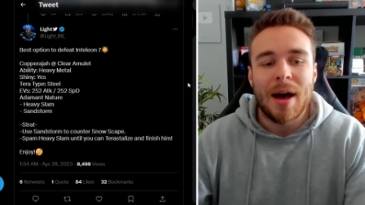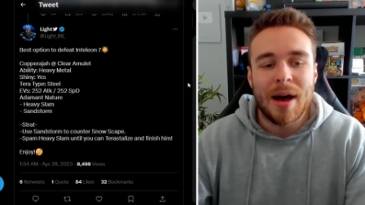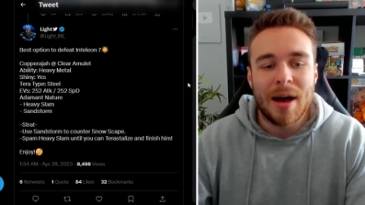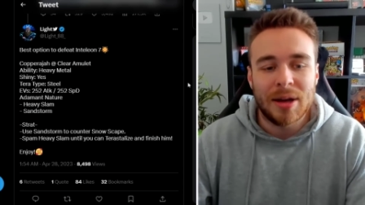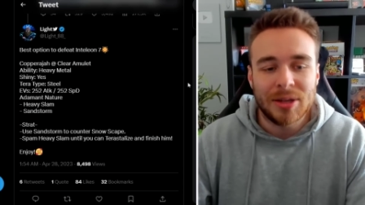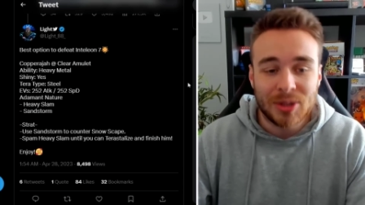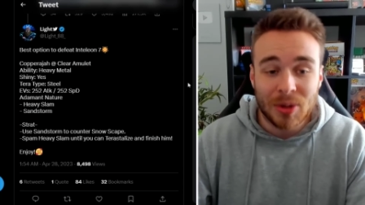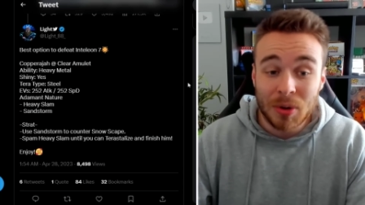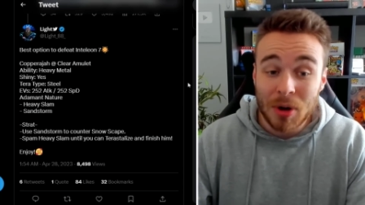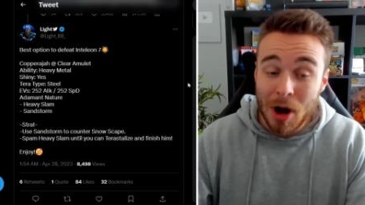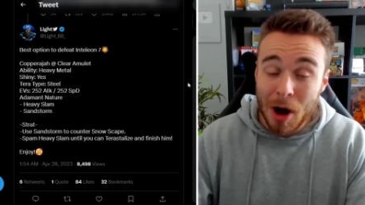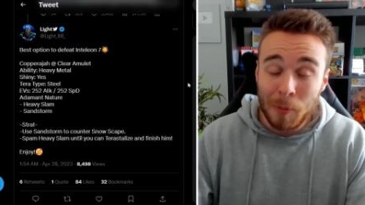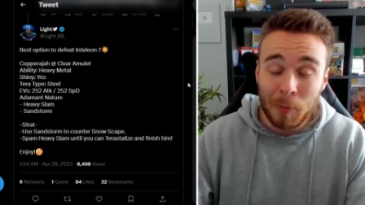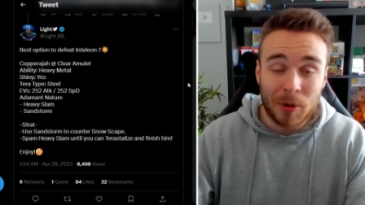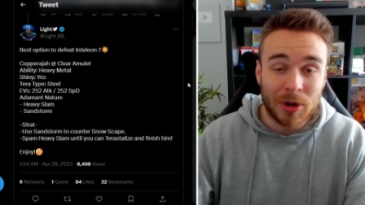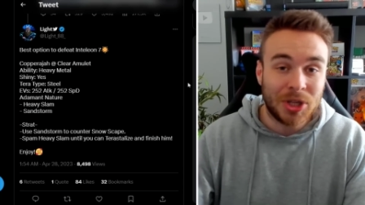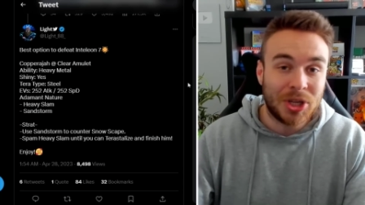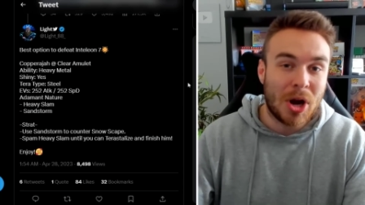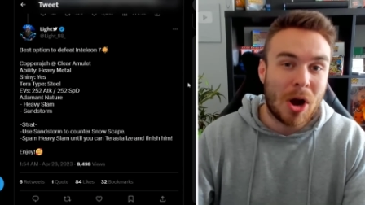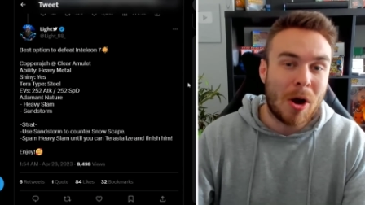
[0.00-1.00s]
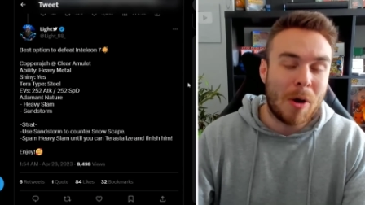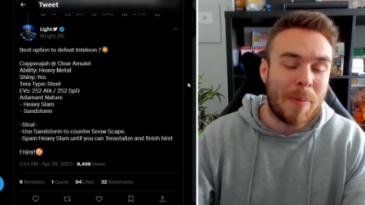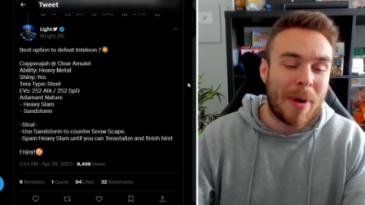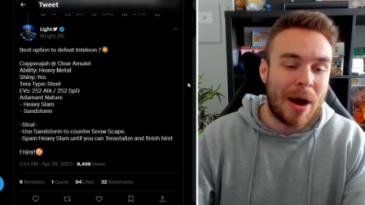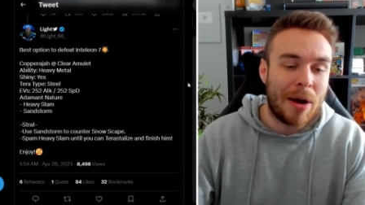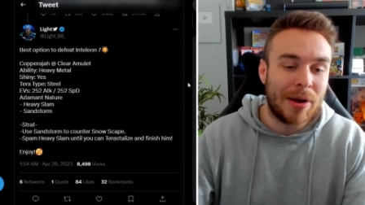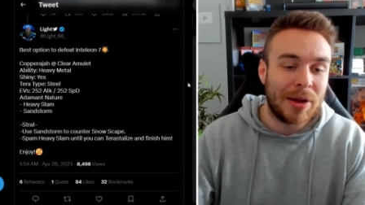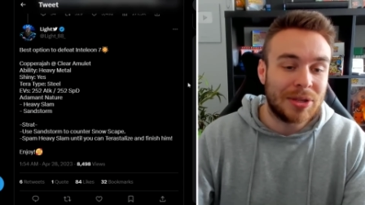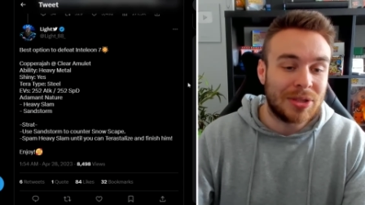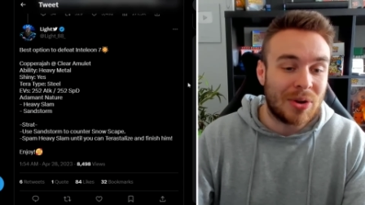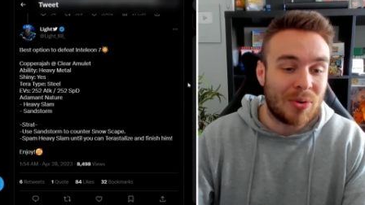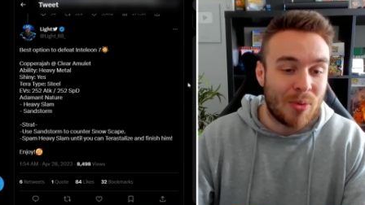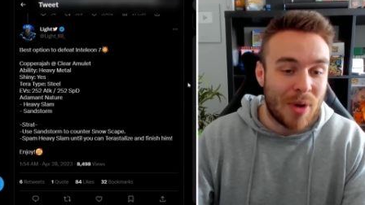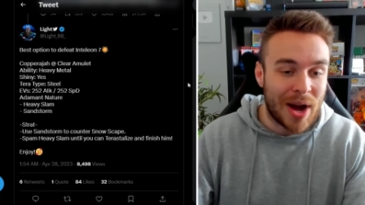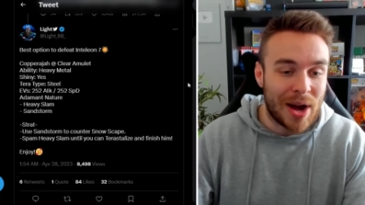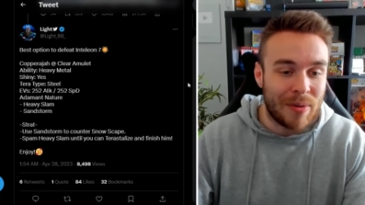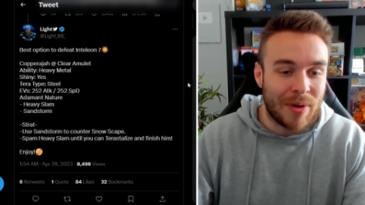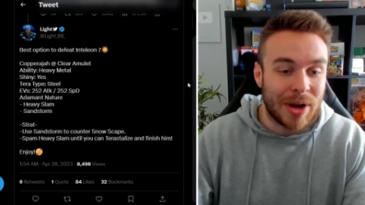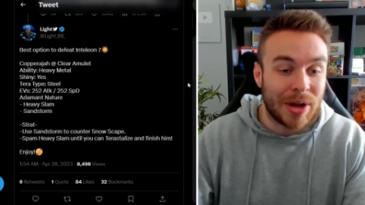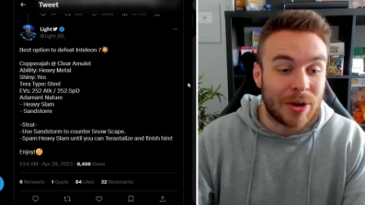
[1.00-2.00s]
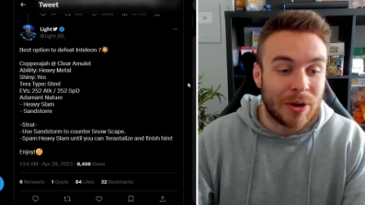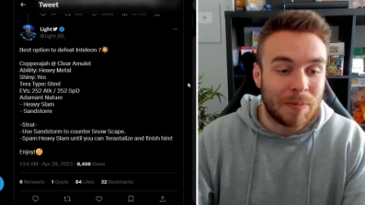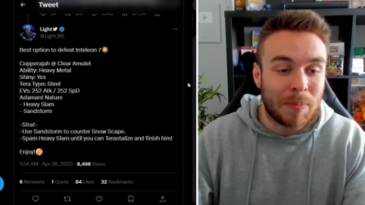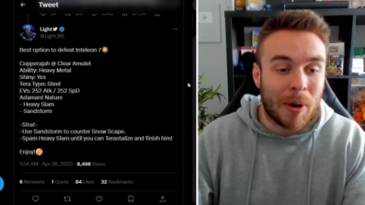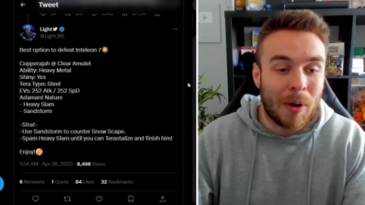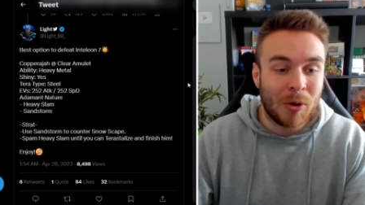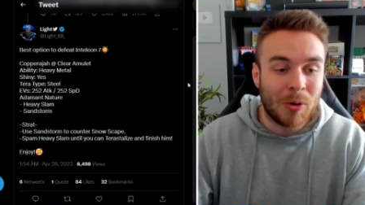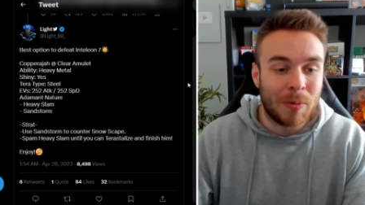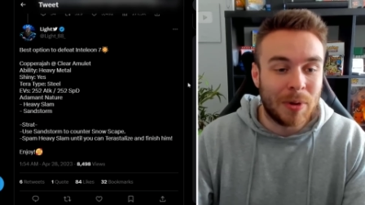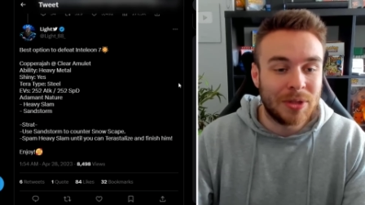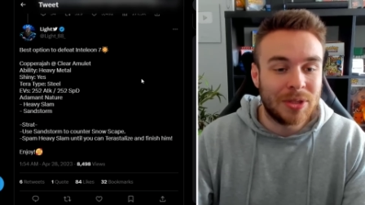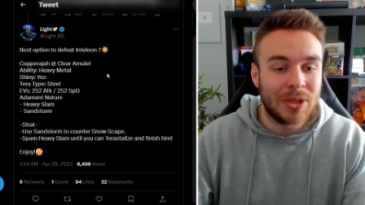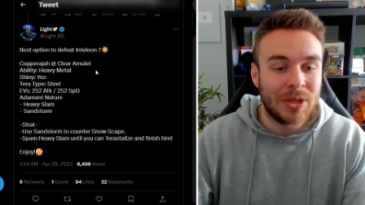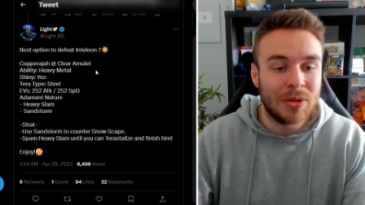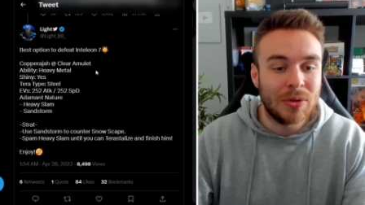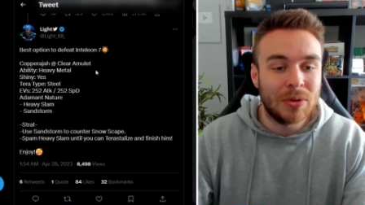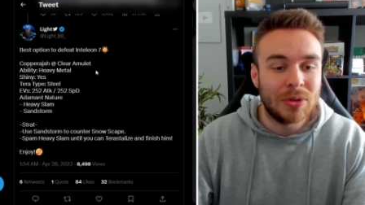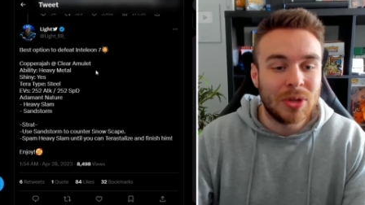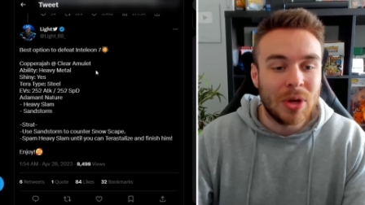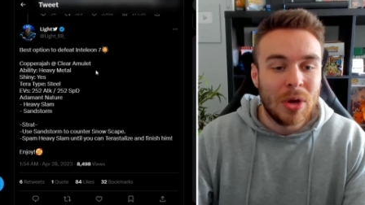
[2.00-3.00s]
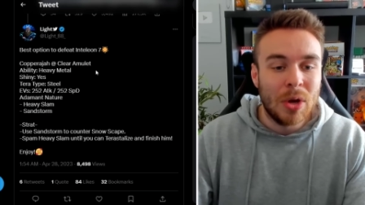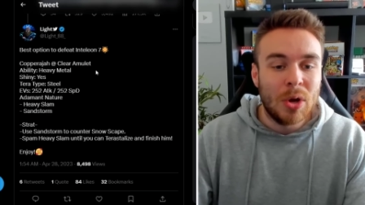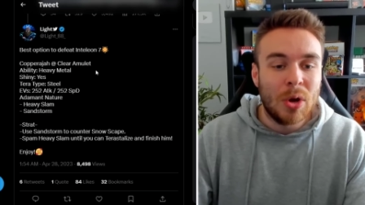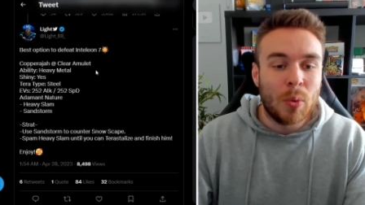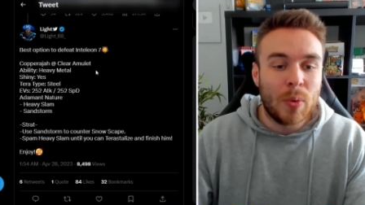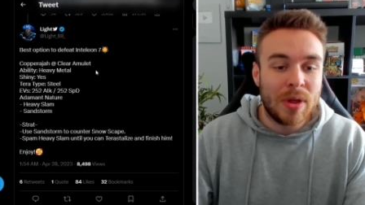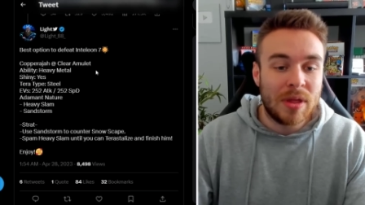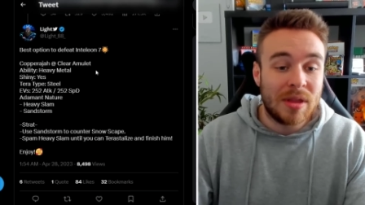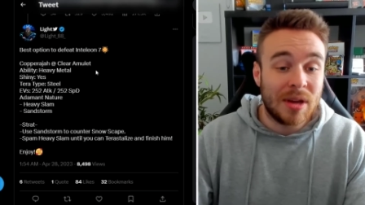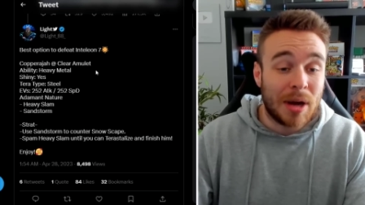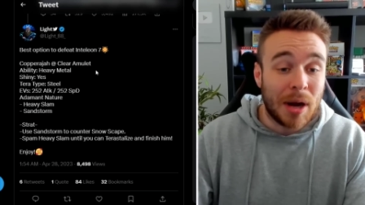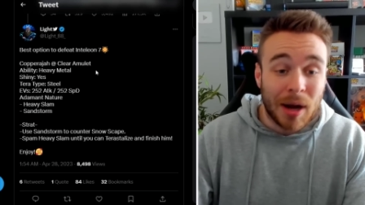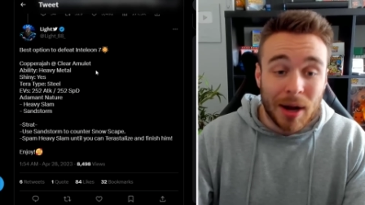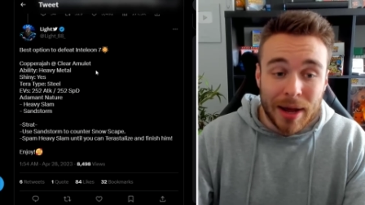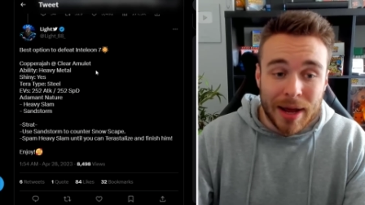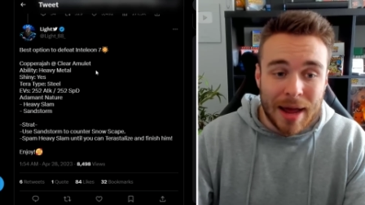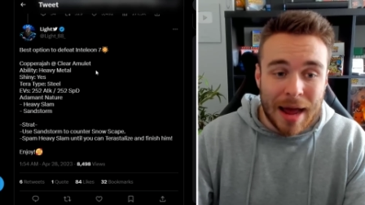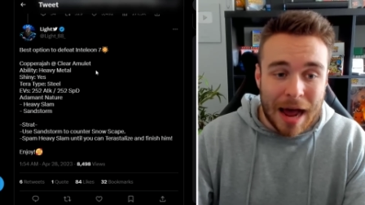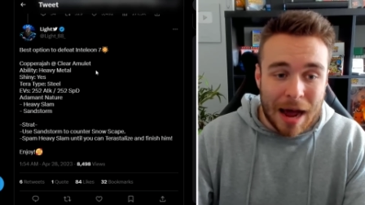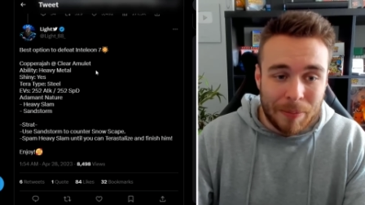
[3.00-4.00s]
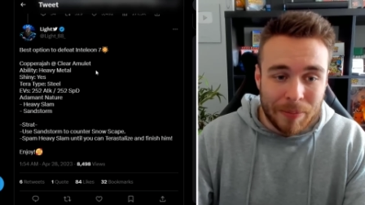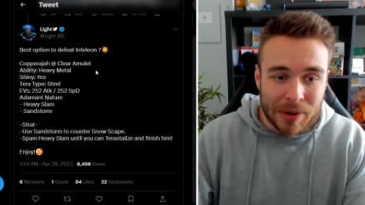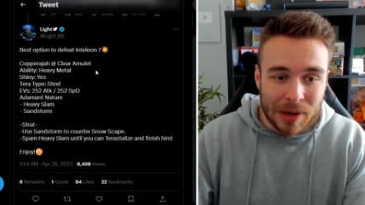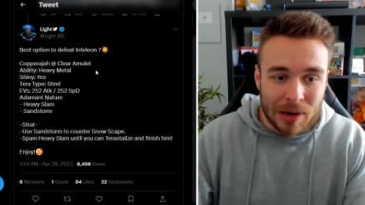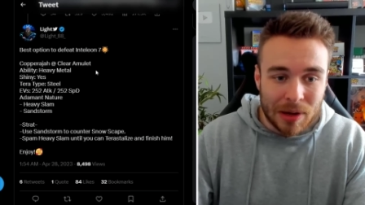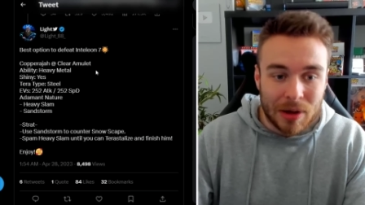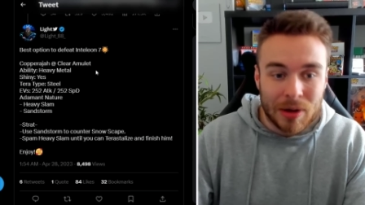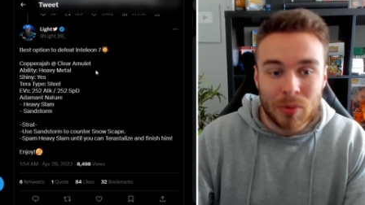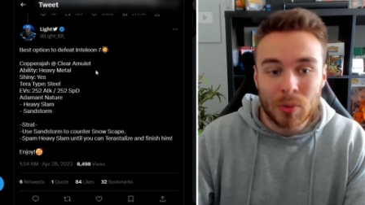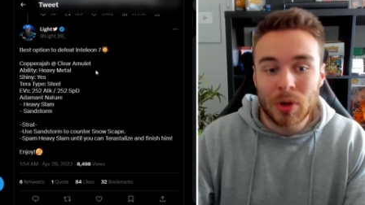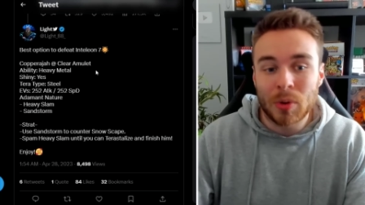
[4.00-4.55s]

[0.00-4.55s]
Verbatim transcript: So Copperajah apparently is a really, really good Pokemon to use with the clear amulet.